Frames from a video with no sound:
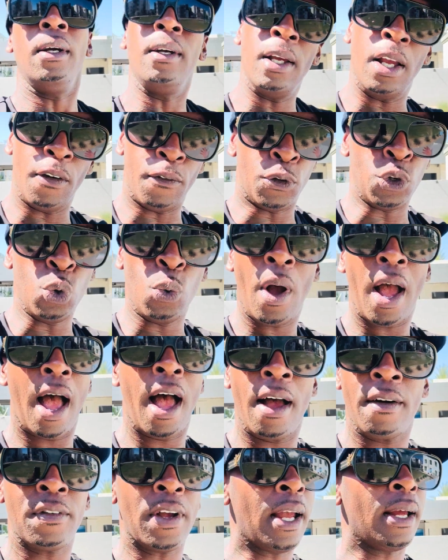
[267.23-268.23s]
If you
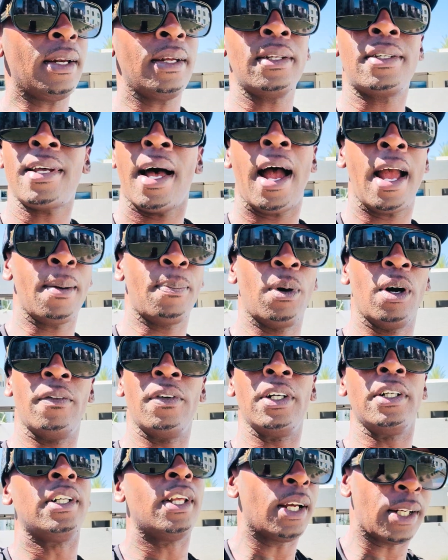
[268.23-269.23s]
have any type
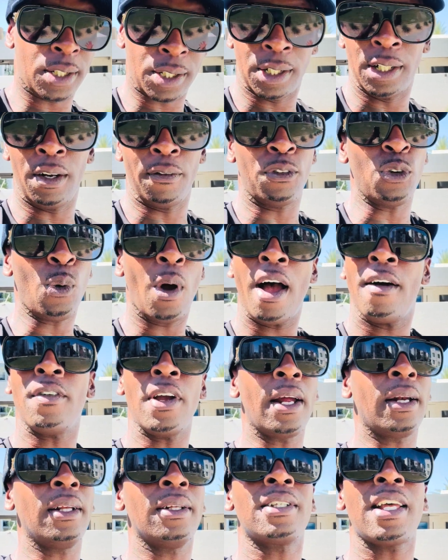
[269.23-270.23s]
of addiction, if you have
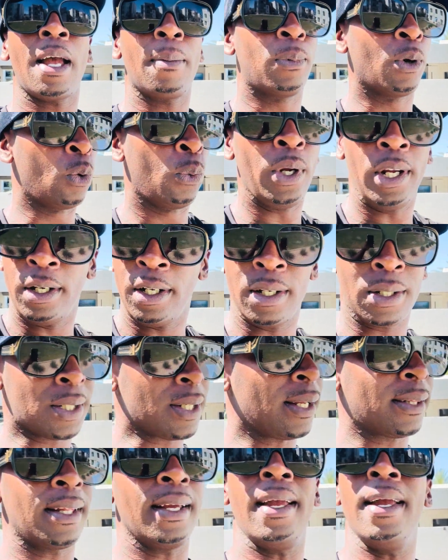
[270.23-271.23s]
any type of
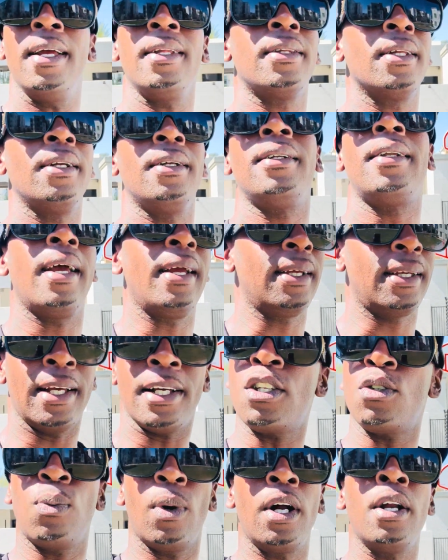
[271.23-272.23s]
weakness, at the end of the day,
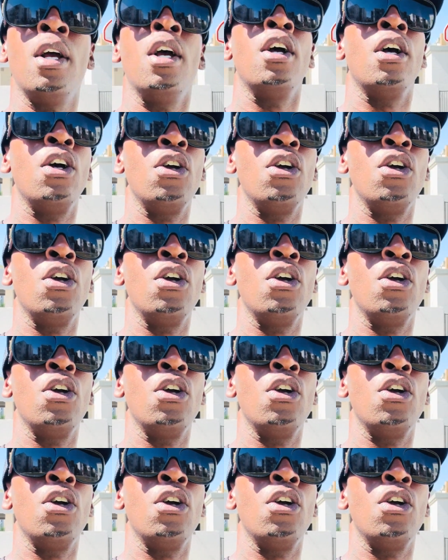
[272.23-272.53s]
guess what?